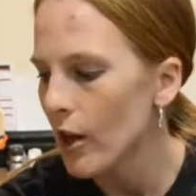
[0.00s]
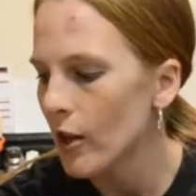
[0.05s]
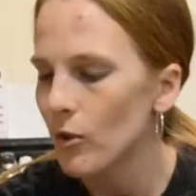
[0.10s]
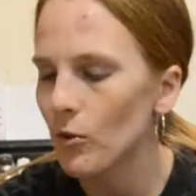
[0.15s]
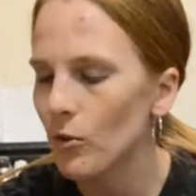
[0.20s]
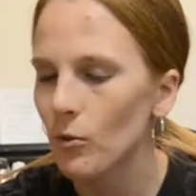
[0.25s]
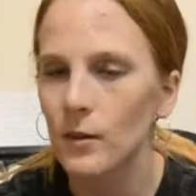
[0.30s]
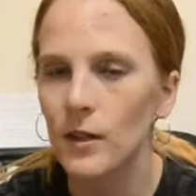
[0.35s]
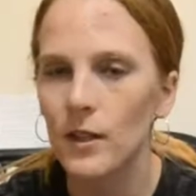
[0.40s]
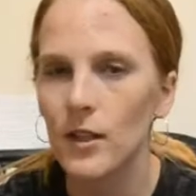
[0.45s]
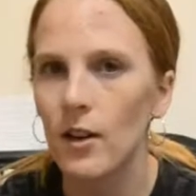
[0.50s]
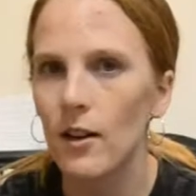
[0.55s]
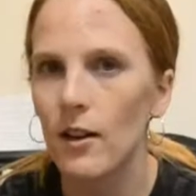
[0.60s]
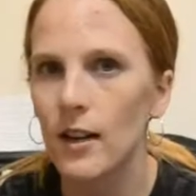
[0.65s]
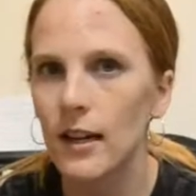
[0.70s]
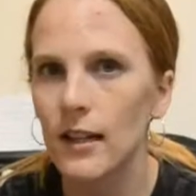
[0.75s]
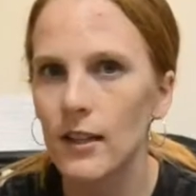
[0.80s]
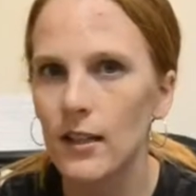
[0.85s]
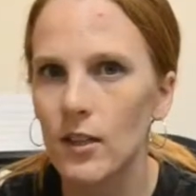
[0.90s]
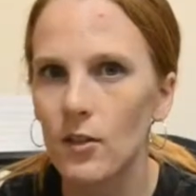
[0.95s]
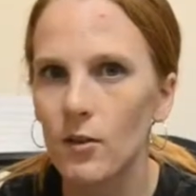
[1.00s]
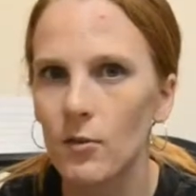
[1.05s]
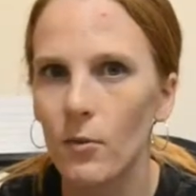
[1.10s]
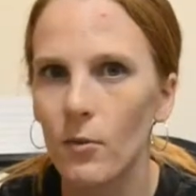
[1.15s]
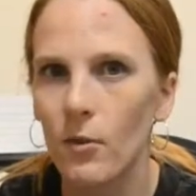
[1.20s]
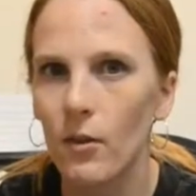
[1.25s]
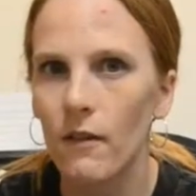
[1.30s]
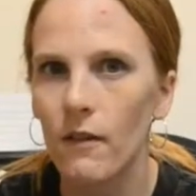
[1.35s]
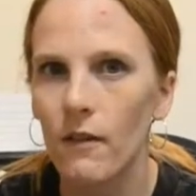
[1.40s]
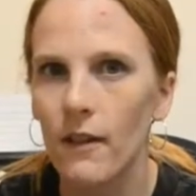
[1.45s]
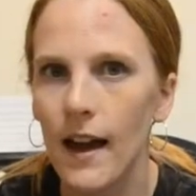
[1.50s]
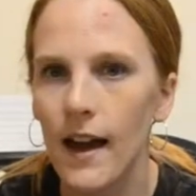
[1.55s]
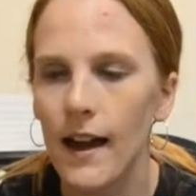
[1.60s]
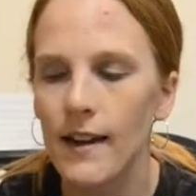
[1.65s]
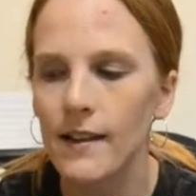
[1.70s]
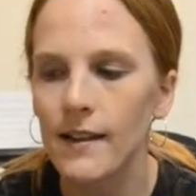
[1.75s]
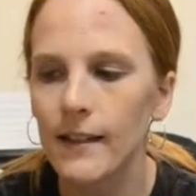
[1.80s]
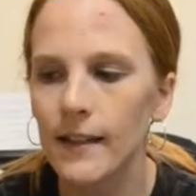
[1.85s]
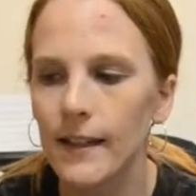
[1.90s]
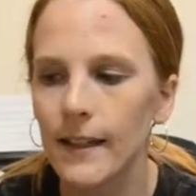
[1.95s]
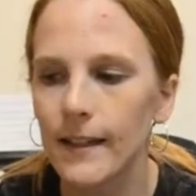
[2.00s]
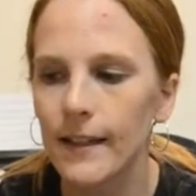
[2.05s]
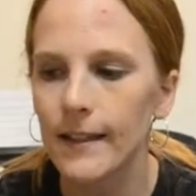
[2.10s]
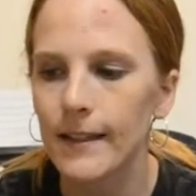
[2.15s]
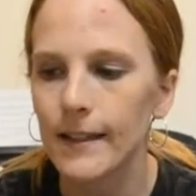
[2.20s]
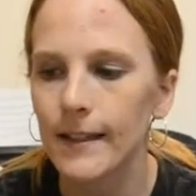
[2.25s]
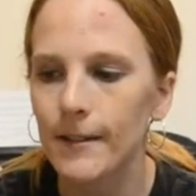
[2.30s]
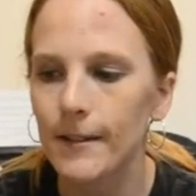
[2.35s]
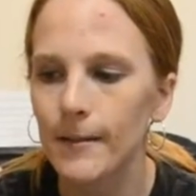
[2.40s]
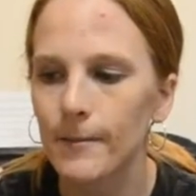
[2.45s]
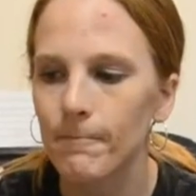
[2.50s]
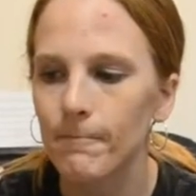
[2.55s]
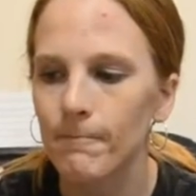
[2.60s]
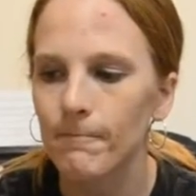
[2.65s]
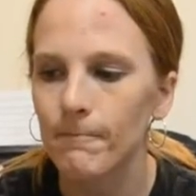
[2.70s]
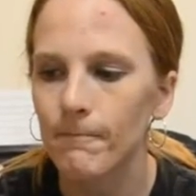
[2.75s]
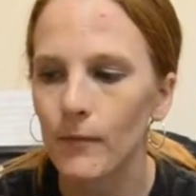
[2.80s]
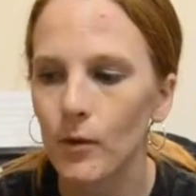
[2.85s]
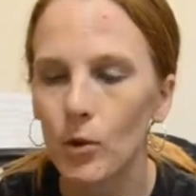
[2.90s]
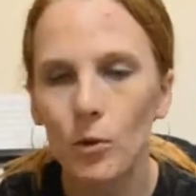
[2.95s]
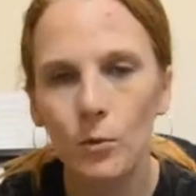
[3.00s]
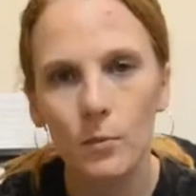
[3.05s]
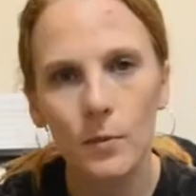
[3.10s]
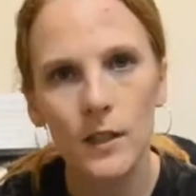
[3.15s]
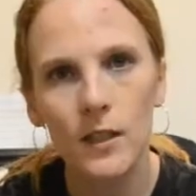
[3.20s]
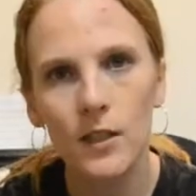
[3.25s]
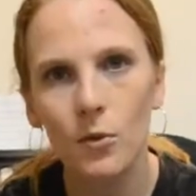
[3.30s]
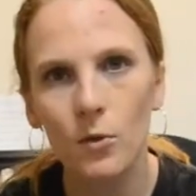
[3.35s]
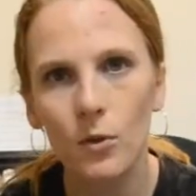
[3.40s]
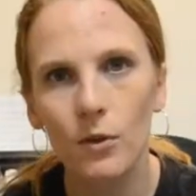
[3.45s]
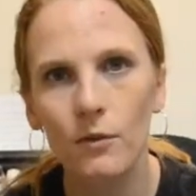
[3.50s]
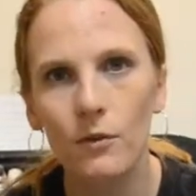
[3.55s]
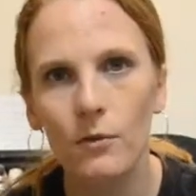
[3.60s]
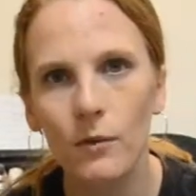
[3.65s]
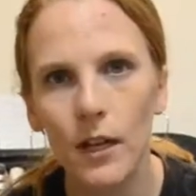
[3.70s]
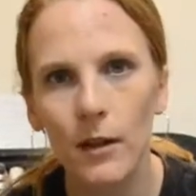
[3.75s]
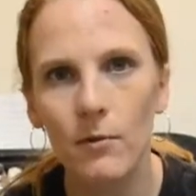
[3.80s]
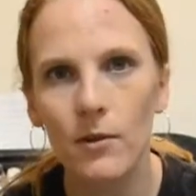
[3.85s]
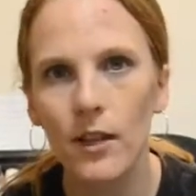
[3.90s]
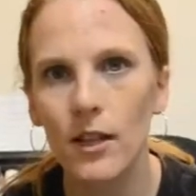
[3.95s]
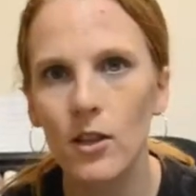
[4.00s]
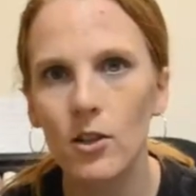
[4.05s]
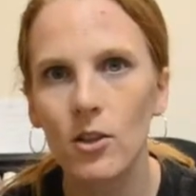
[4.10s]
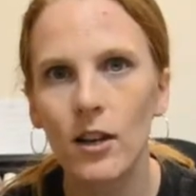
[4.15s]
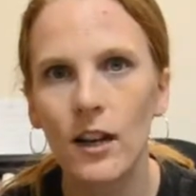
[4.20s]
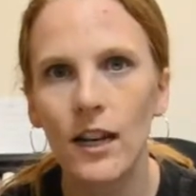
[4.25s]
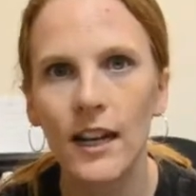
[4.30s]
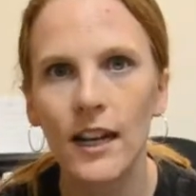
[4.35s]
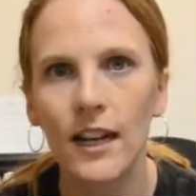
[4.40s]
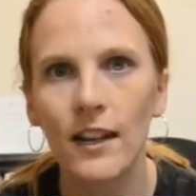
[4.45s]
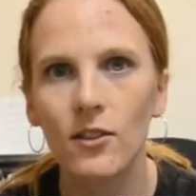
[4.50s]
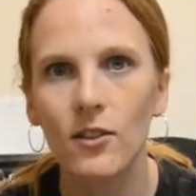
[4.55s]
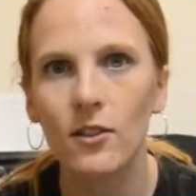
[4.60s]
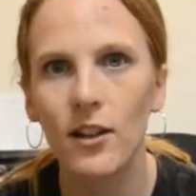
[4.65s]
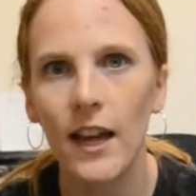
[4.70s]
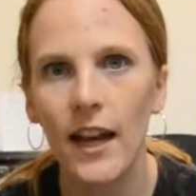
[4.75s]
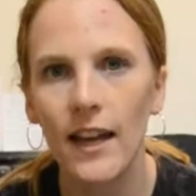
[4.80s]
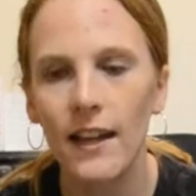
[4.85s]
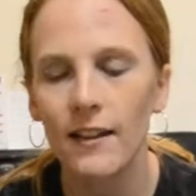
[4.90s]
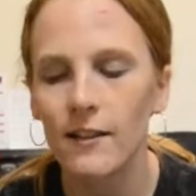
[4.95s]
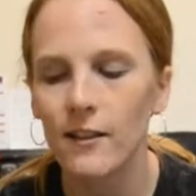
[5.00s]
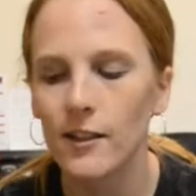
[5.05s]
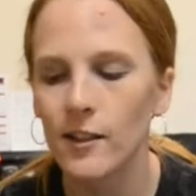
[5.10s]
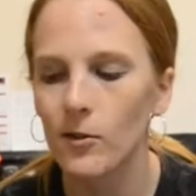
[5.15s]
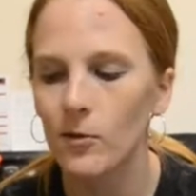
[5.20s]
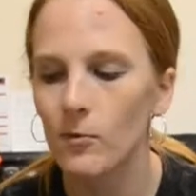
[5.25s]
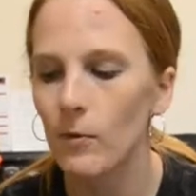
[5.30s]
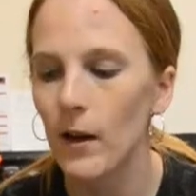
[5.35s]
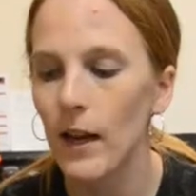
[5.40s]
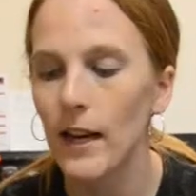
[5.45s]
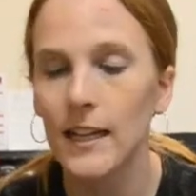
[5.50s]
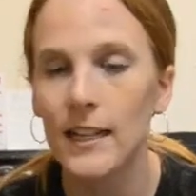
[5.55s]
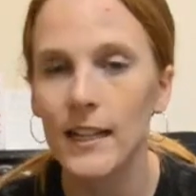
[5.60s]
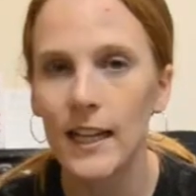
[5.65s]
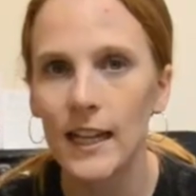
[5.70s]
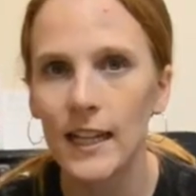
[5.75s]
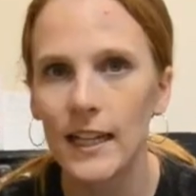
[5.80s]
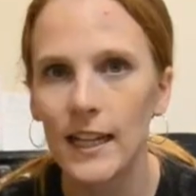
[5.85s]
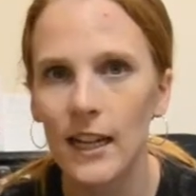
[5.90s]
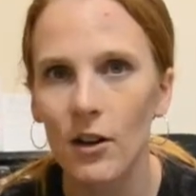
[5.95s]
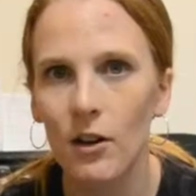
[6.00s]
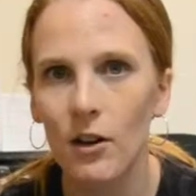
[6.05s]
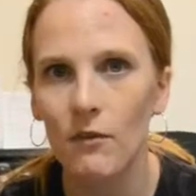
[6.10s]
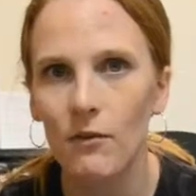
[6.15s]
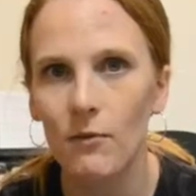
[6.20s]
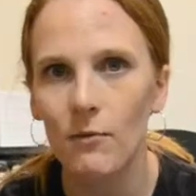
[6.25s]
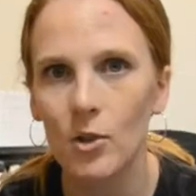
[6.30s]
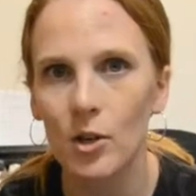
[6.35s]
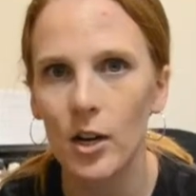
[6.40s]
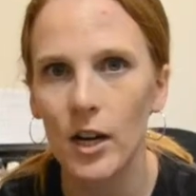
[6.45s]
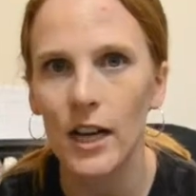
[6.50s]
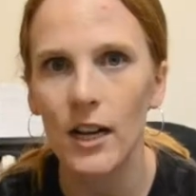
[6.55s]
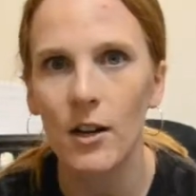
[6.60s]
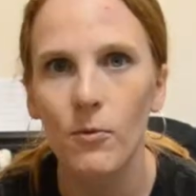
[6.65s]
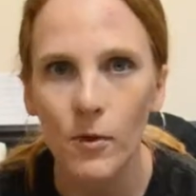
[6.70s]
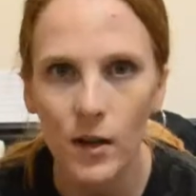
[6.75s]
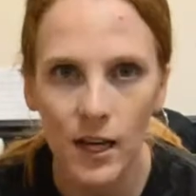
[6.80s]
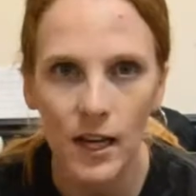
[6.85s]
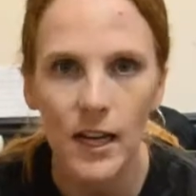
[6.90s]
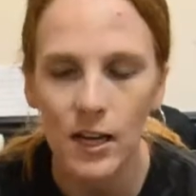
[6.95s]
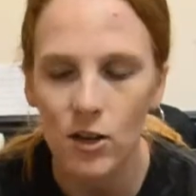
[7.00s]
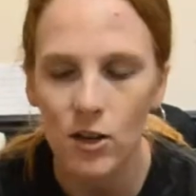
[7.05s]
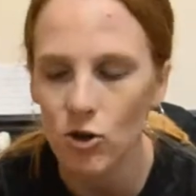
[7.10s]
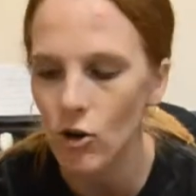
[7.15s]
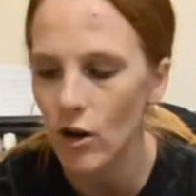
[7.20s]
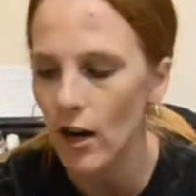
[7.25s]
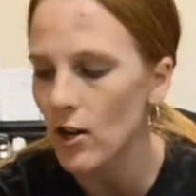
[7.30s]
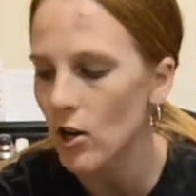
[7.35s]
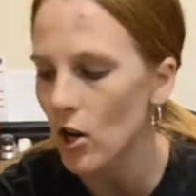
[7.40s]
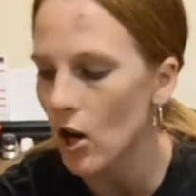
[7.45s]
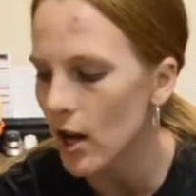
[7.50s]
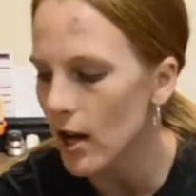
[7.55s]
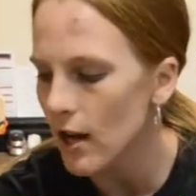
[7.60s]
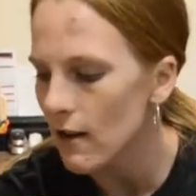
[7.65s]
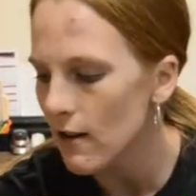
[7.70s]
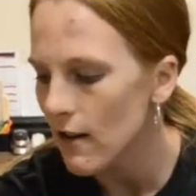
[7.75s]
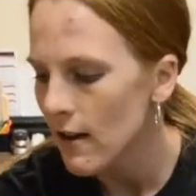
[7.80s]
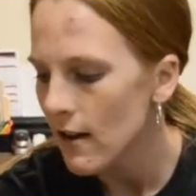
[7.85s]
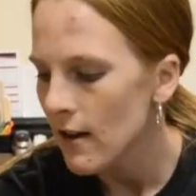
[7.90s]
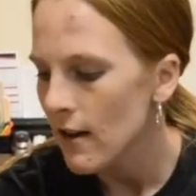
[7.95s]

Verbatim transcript: So we'll be starting to do more of that. And a little bit sore from Labor Day training yesterday because I didn't take a day off from training. I went in and trained hard.